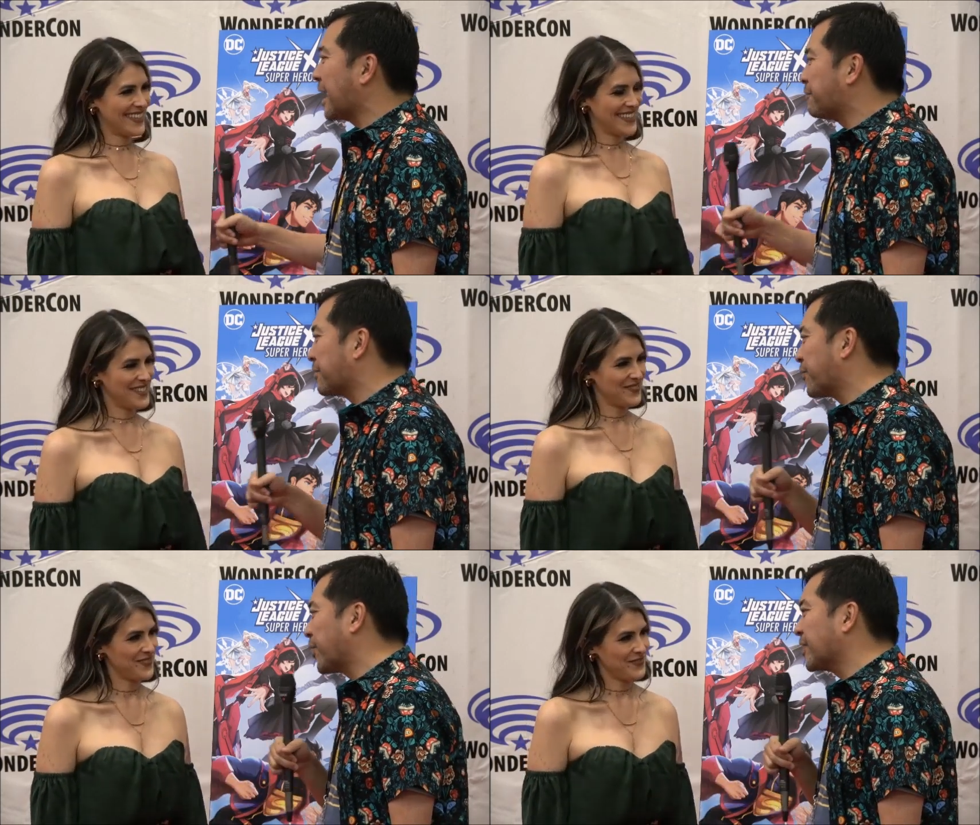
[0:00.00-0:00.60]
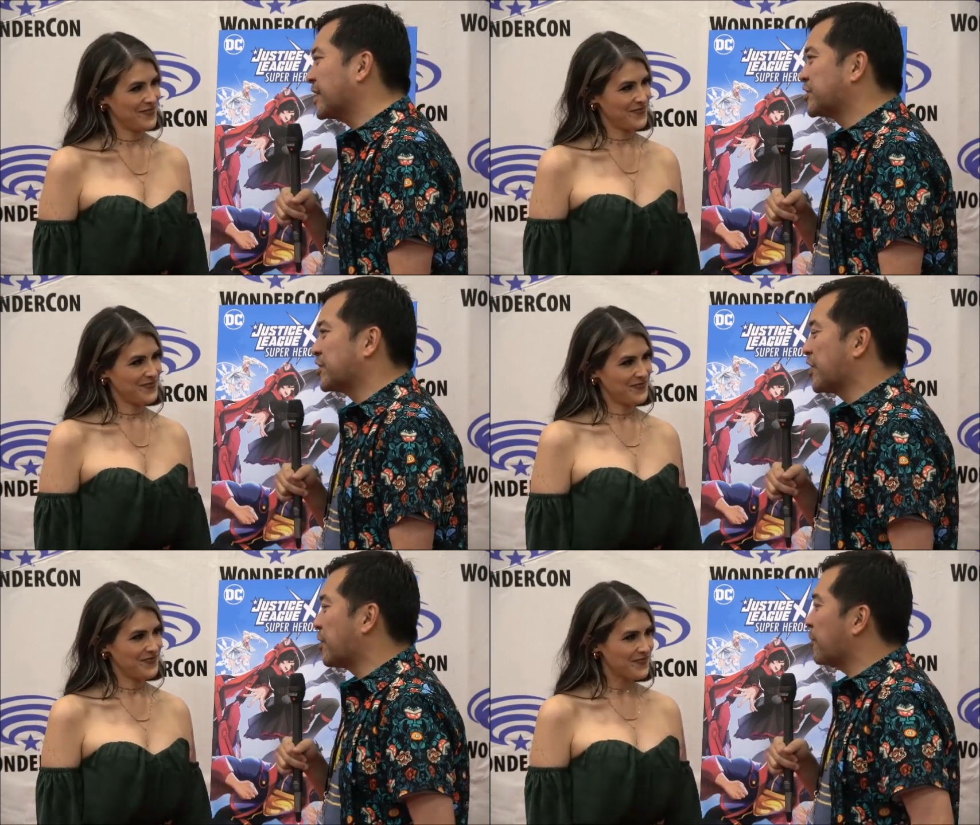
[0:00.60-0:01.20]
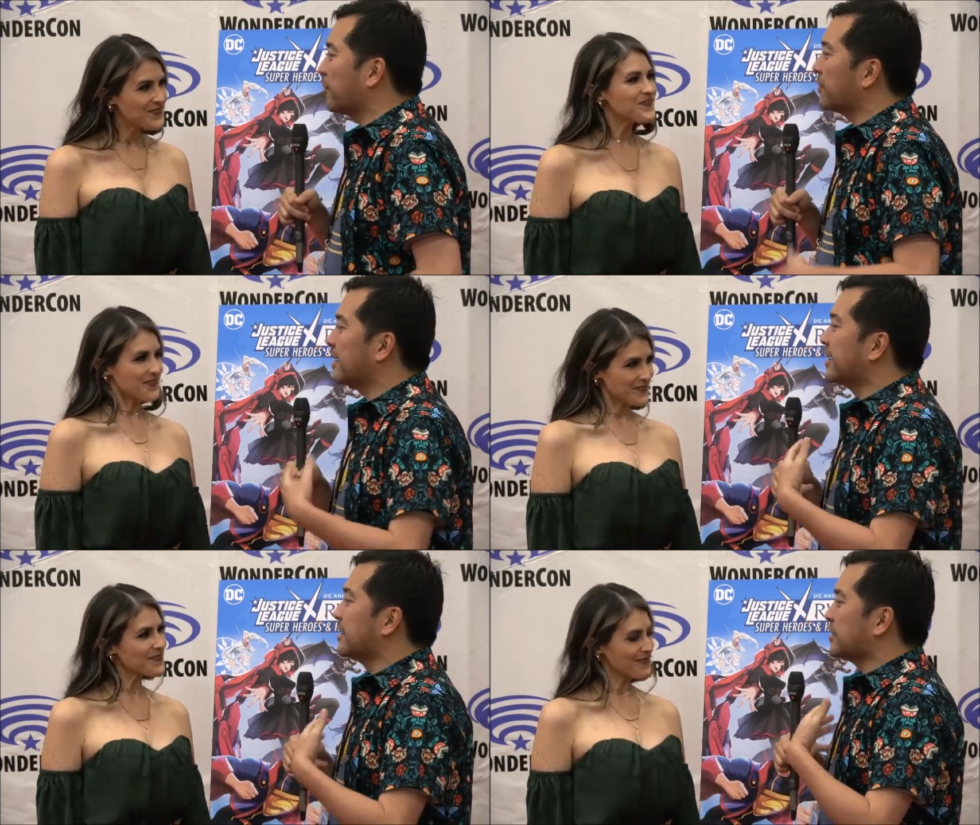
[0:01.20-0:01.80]
Speaker 1: and before I let you go,
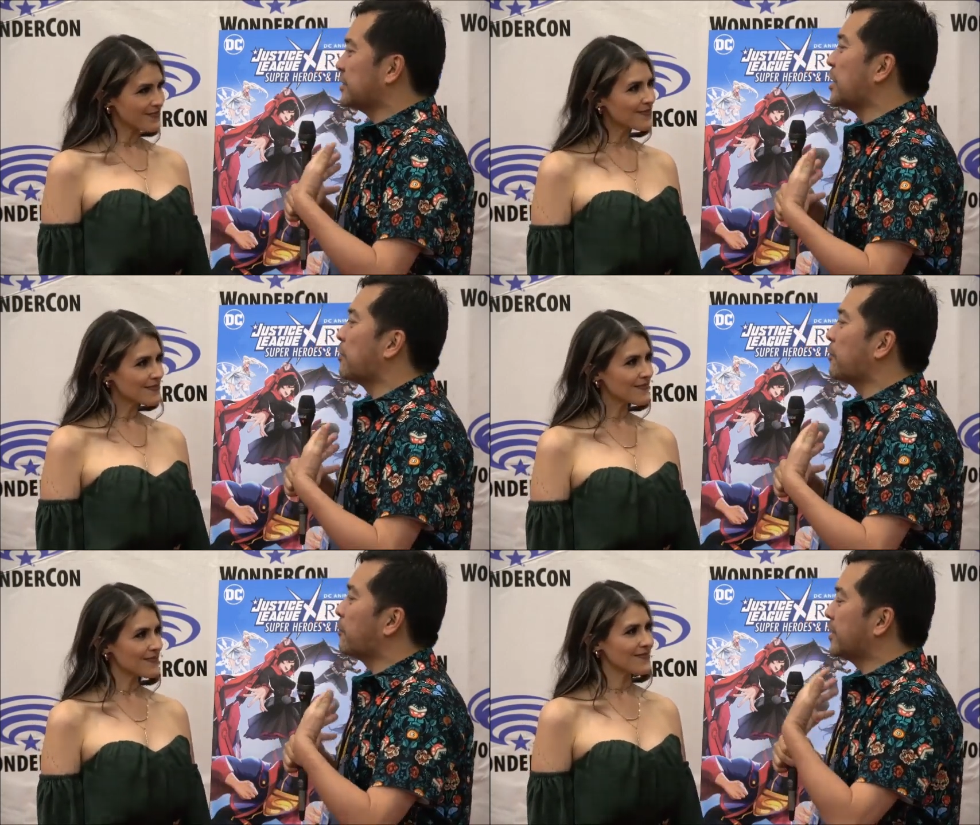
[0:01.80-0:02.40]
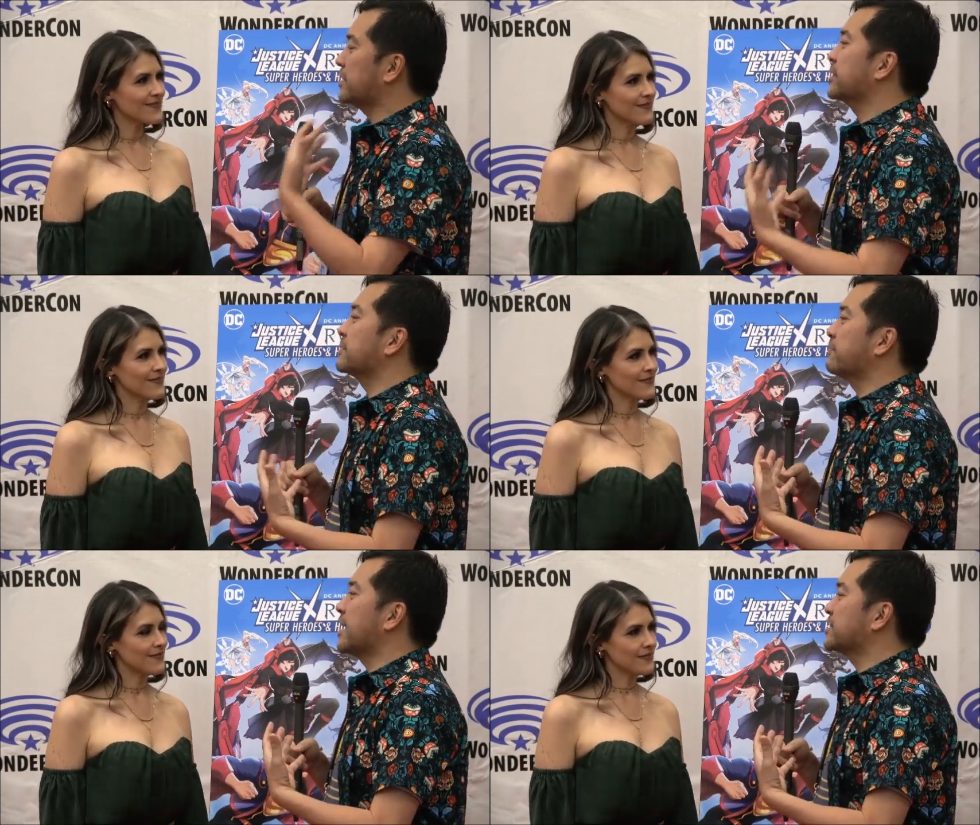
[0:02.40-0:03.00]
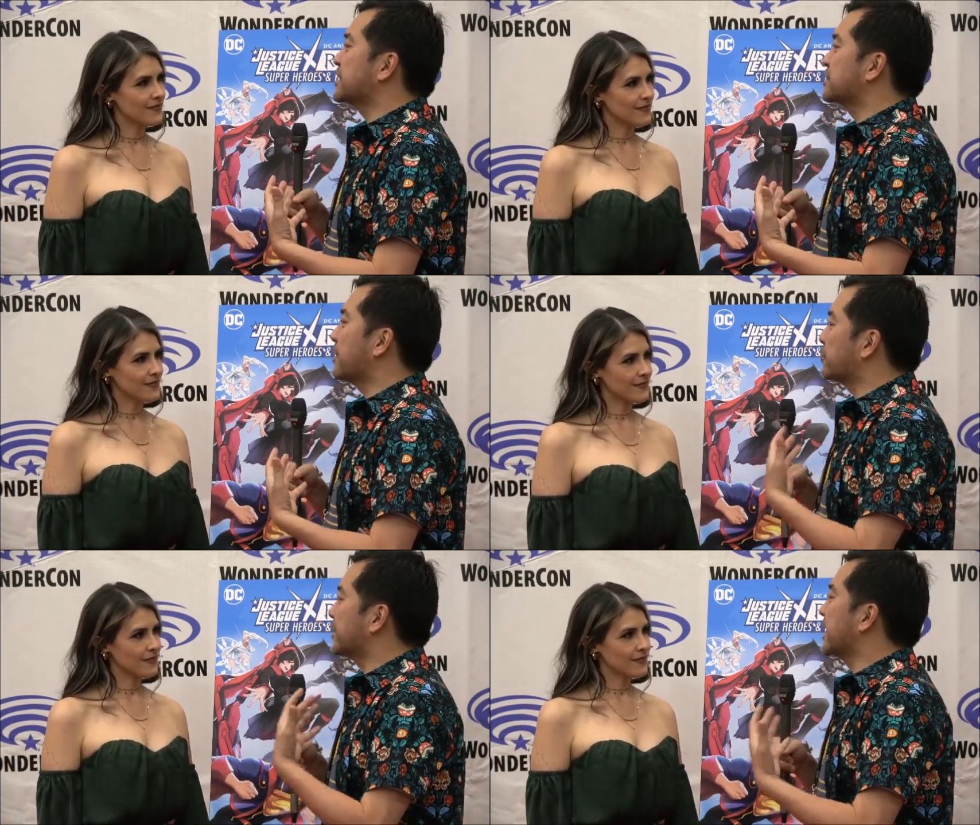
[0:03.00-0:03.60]
you know, one of the best things
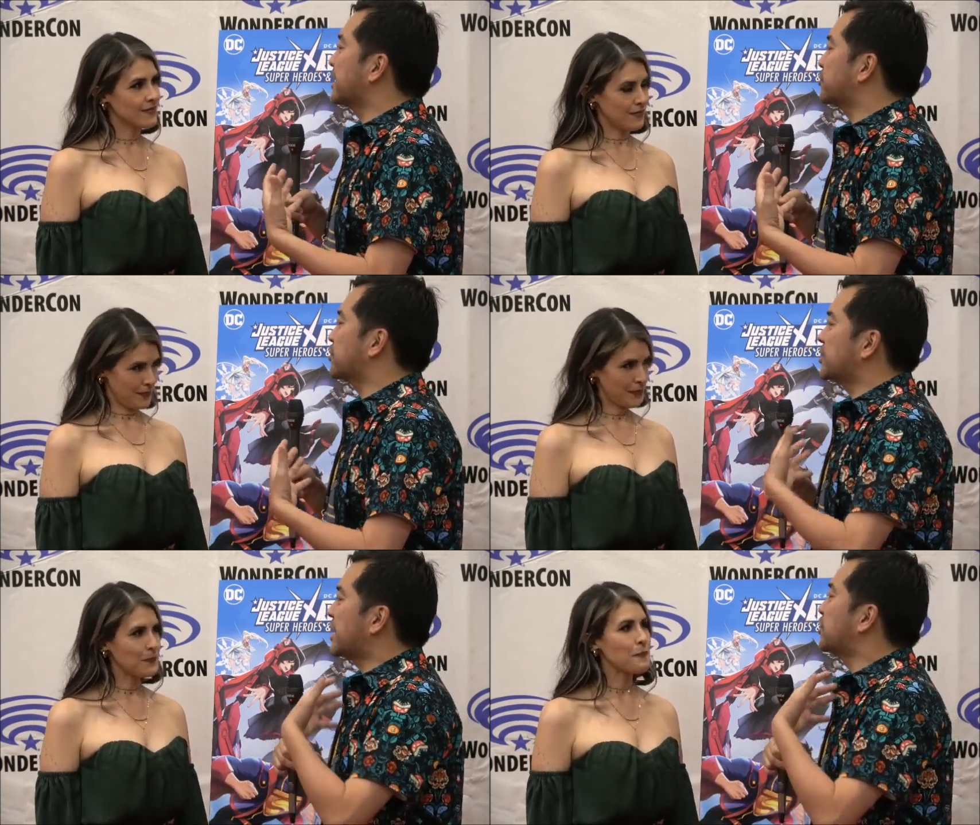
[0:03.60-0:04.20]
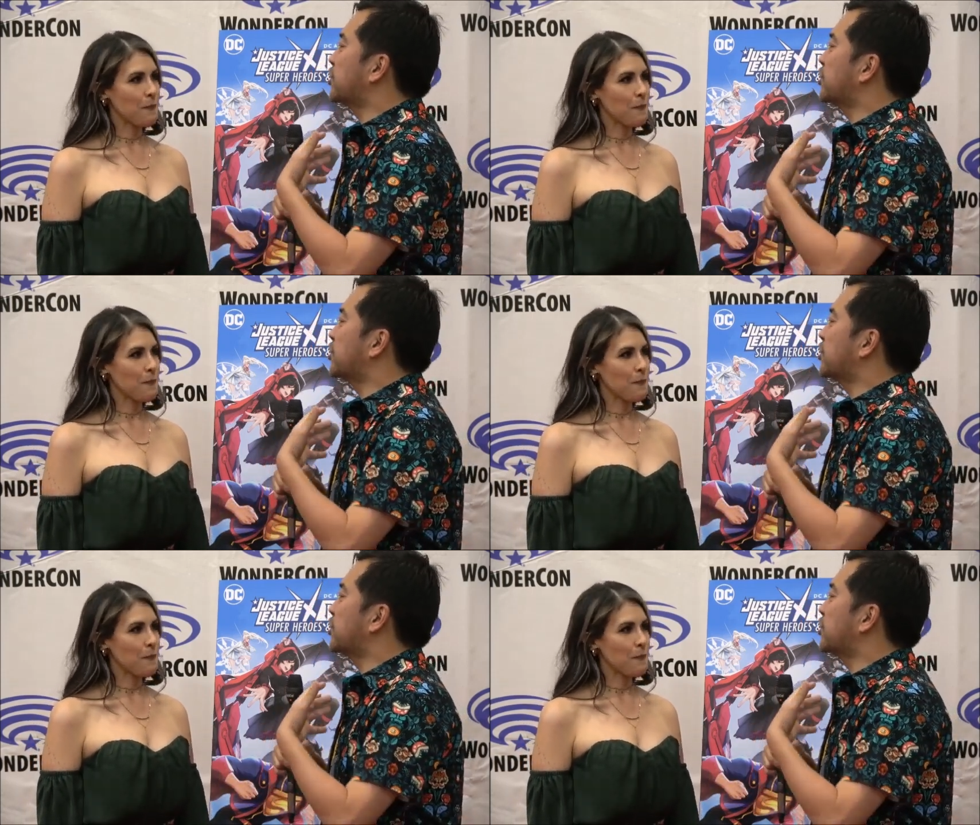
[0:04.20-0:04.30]
about Green Lanterns is they could